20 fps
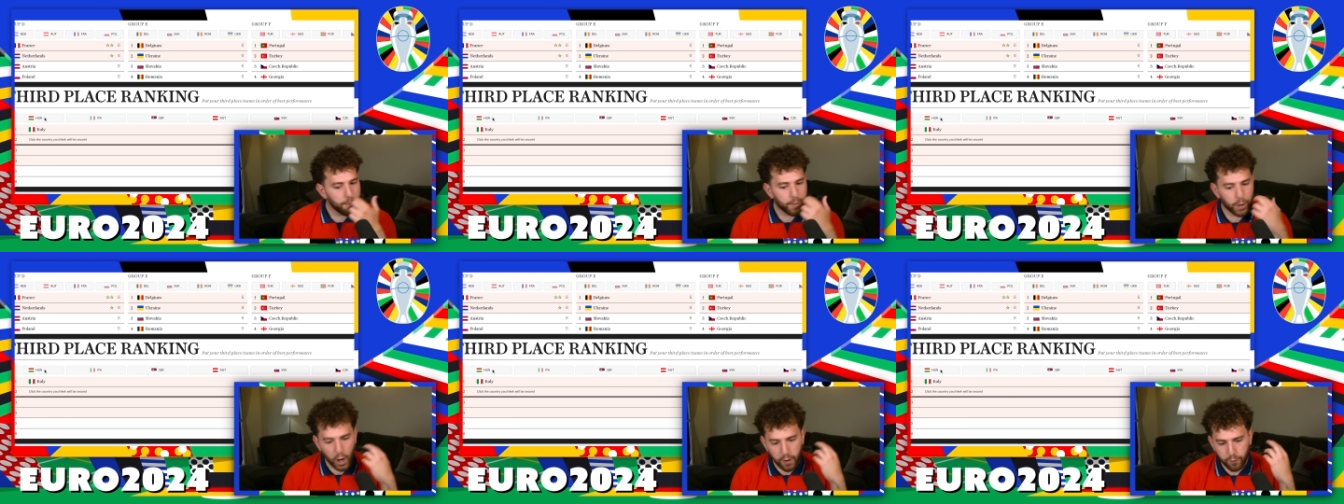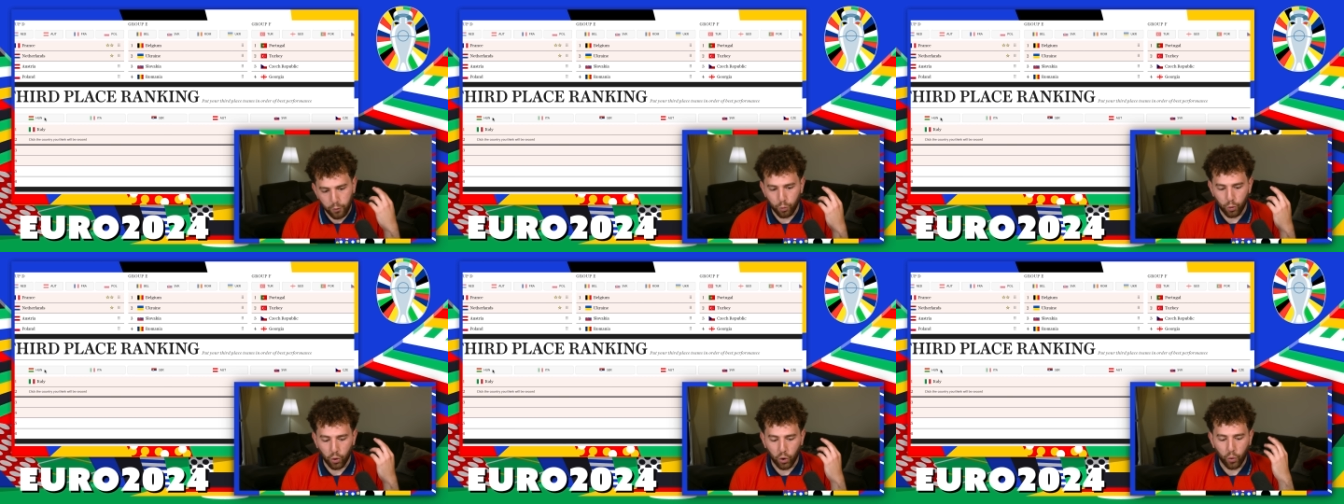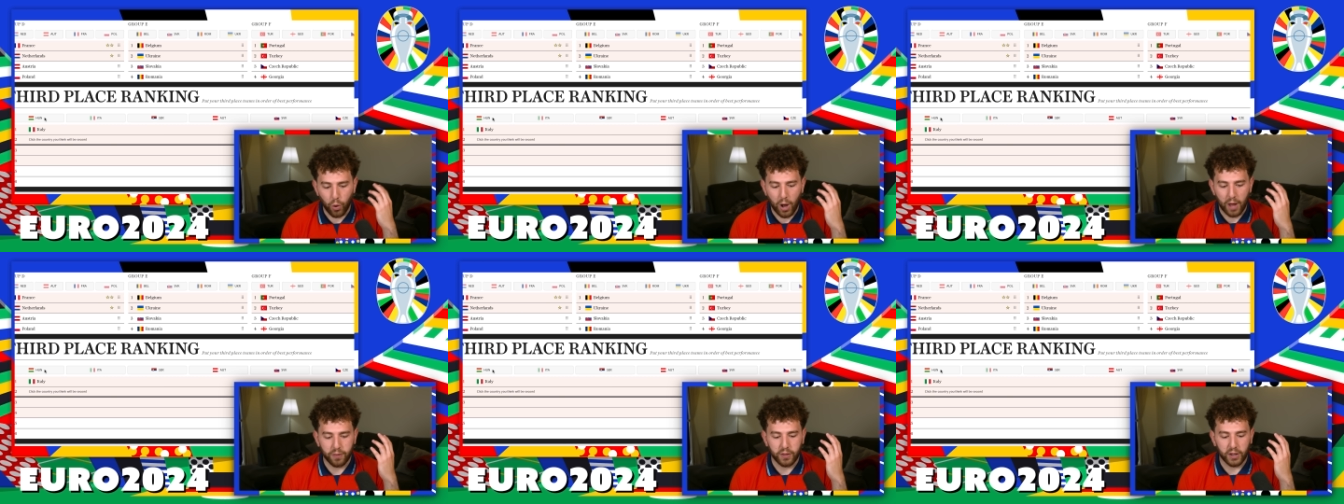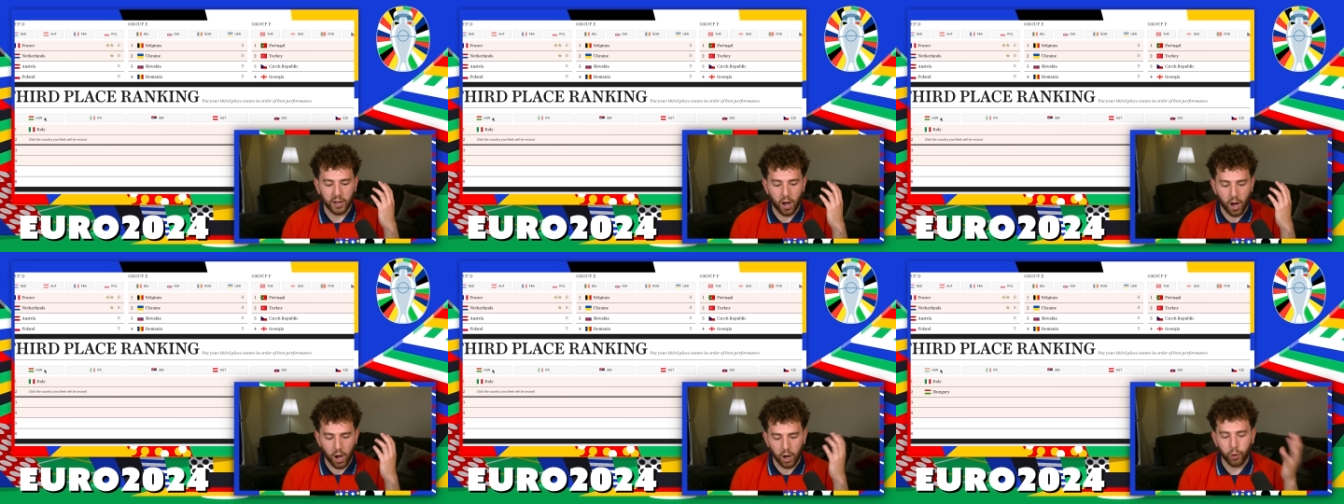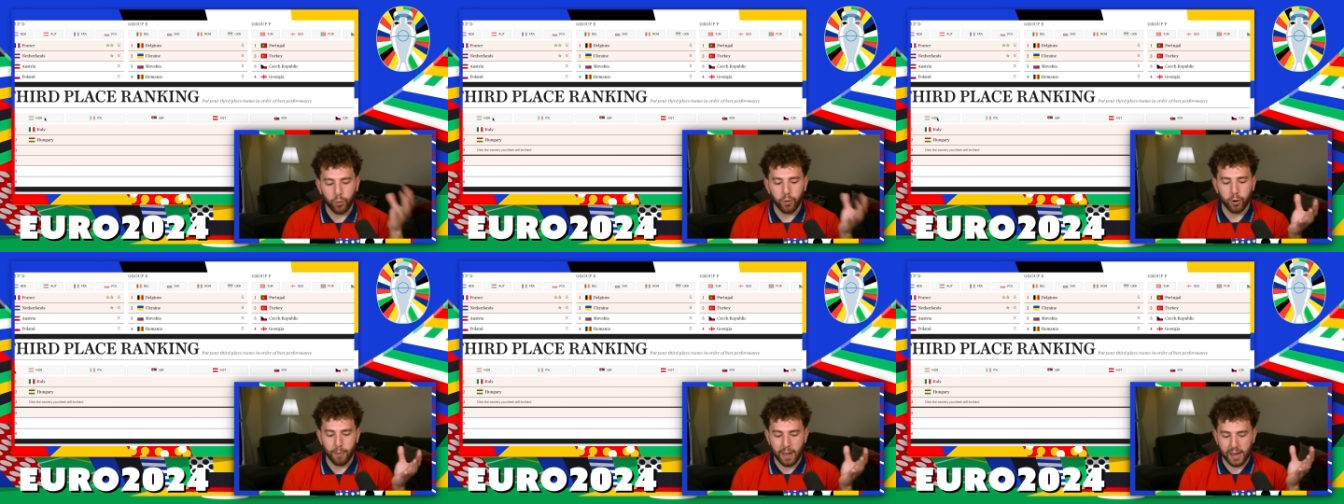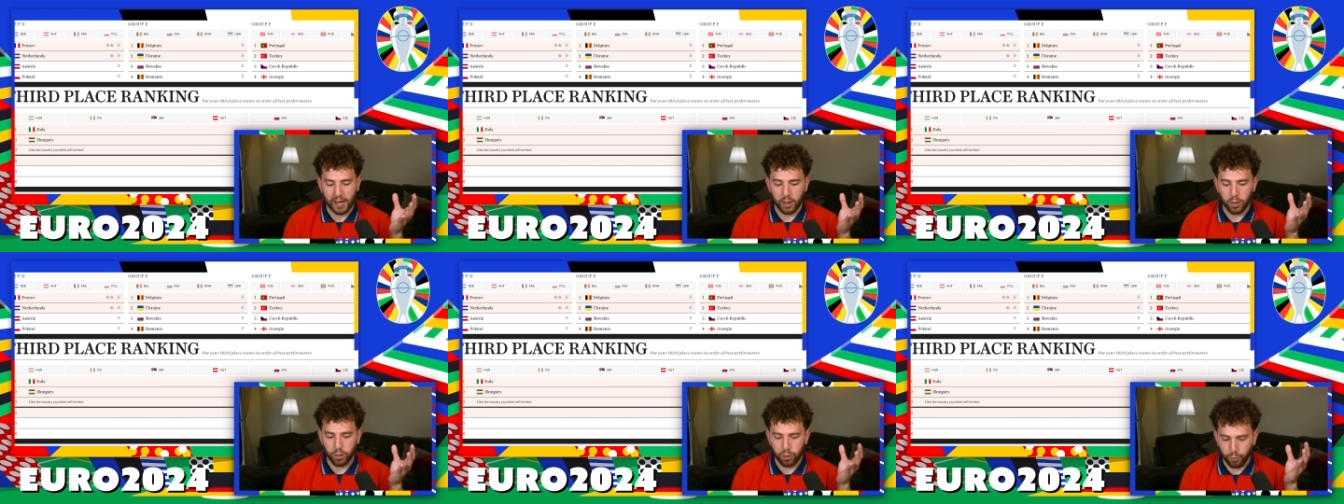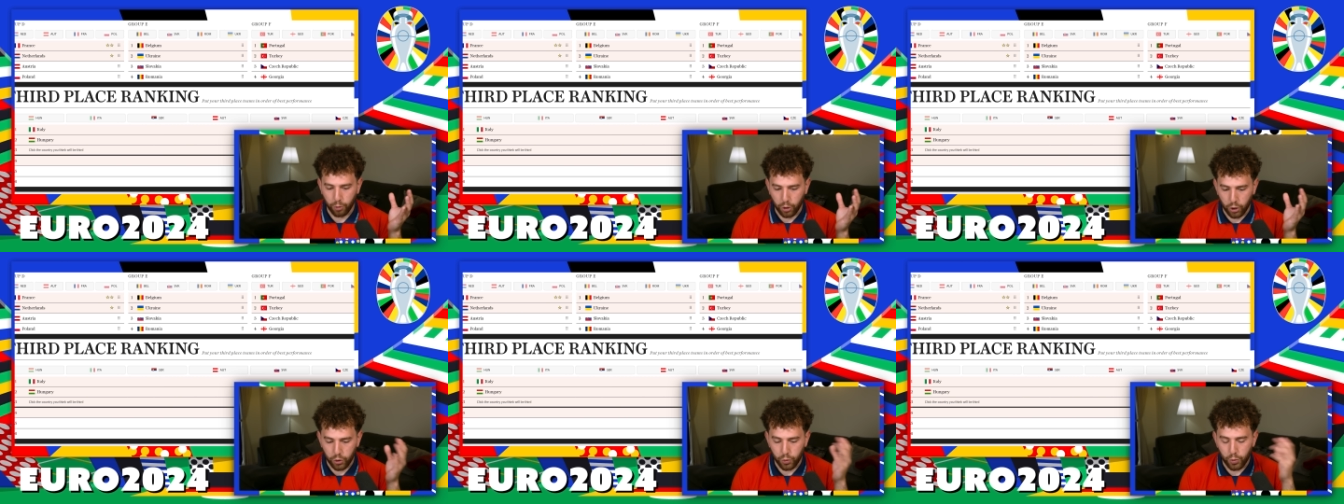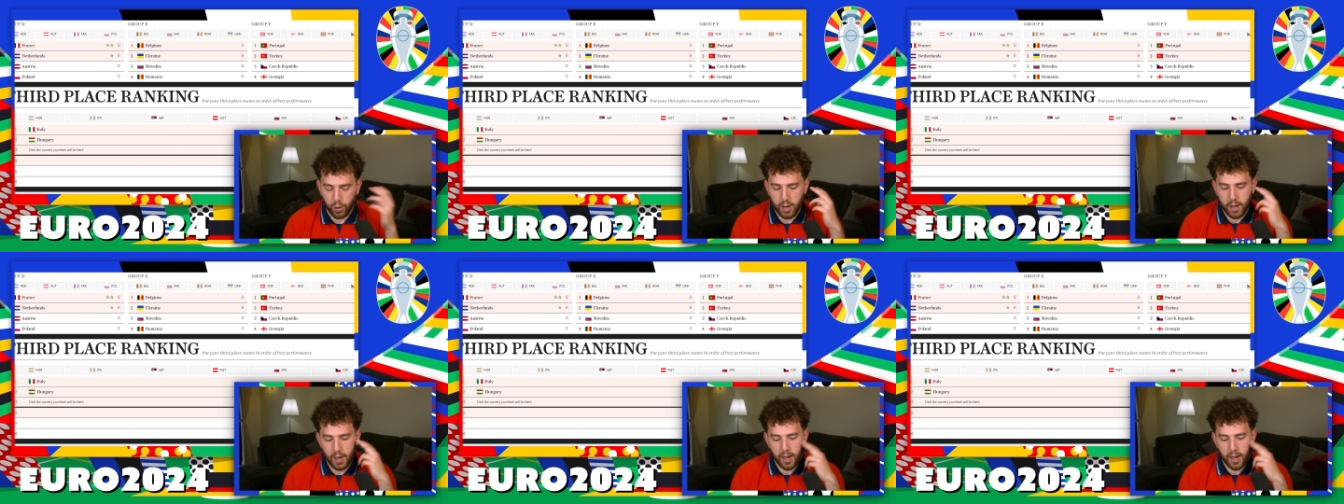But overall, I think Hungary will make it through.